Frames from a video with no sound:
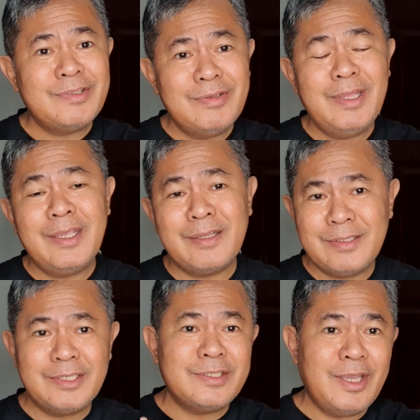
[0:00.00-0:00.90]
the
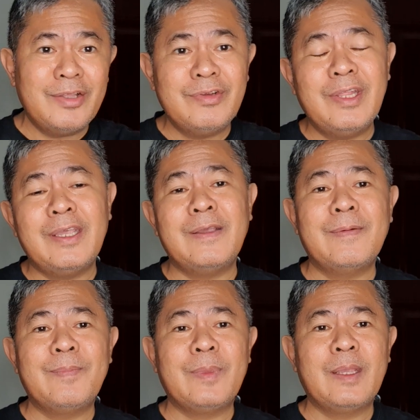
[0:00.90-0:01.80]
other day,
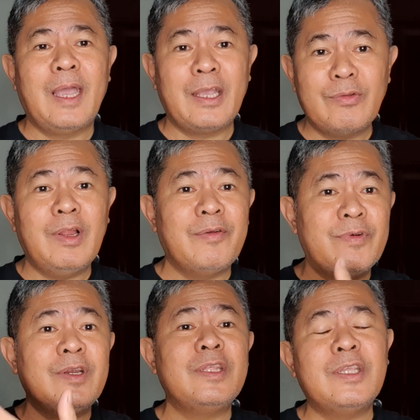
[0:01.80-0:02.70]
actually I've
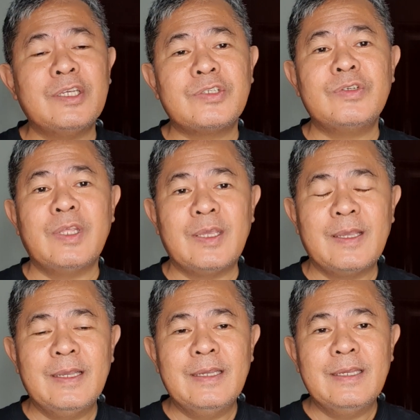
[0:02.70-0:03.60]
heard it yesterday,
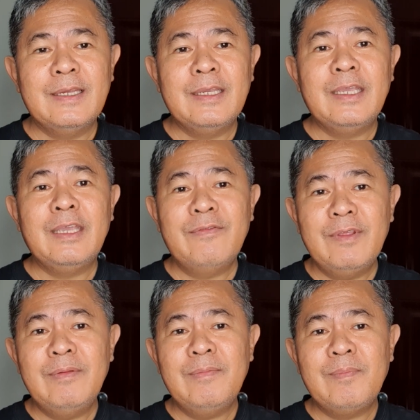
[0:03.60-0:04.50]

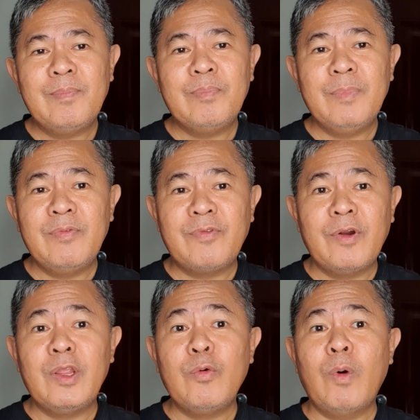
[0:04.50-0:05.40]
even
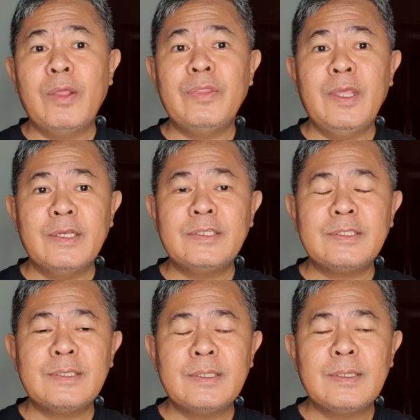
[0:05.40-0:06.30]
before he won this,
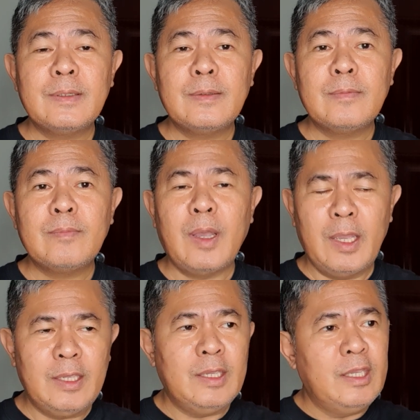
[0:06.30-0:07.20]

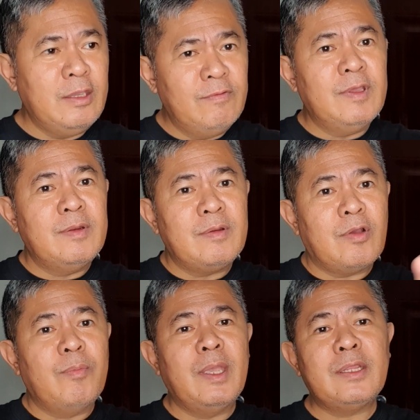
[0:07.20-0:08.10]
I even
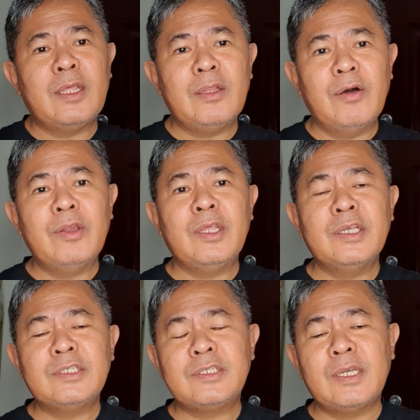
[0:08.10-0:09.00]
commented on
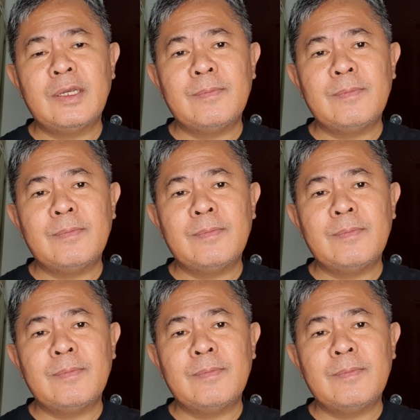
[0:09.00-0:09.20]
his